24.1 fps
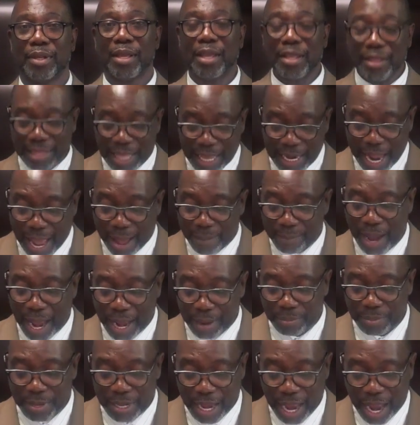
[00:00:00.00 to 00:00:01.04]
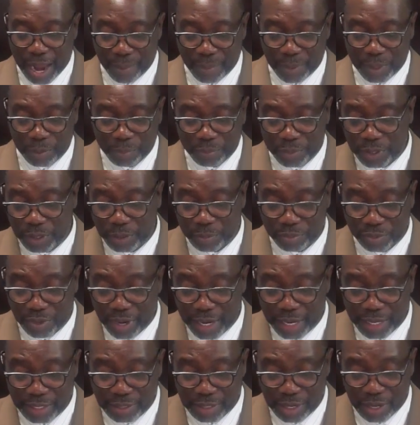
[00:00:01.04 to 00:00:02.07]
that I might be able to put a
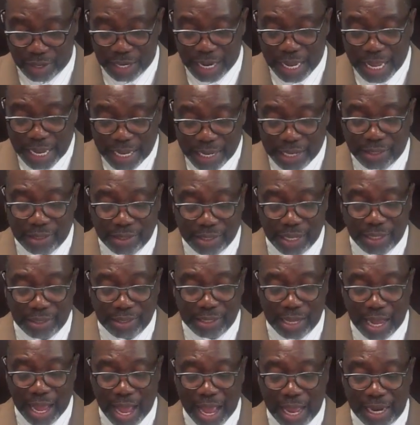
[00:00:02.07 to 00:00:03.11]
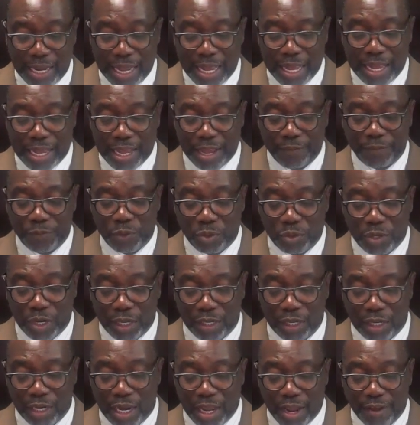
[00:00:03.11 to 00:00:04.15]
praise on it. He says, God, if you
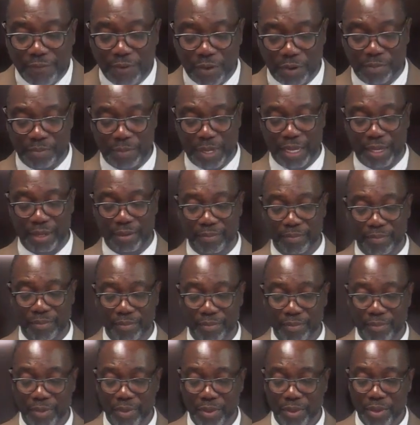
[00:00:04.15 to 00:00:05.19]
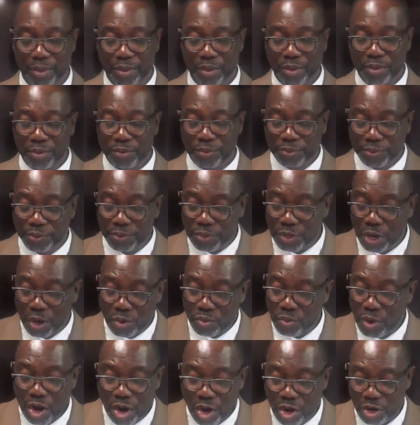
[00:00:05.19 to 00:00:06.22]
deliver me through
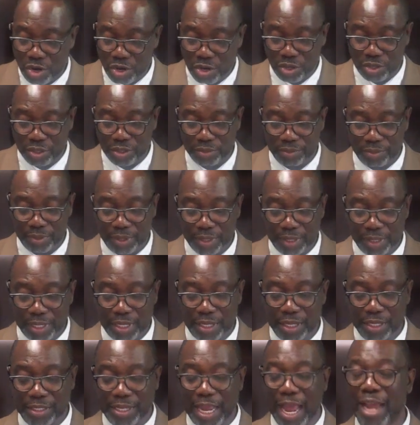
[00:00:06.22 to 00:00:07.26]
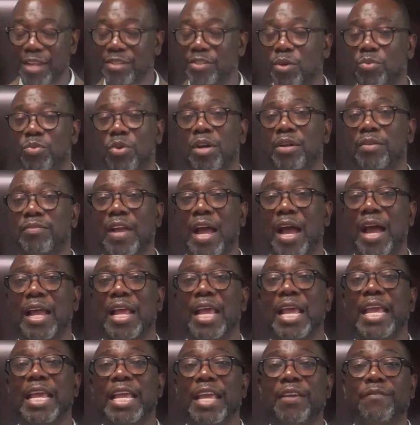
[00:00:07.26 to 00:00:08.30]
your word, he desires the word of God.
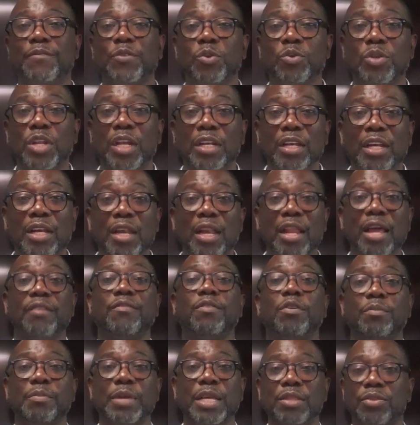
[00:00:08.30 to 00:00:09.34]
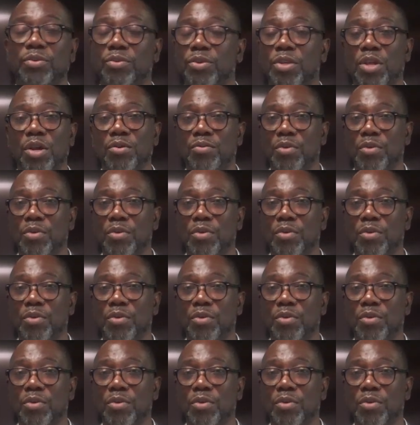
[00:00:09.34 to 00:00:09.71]
If you deliver me through your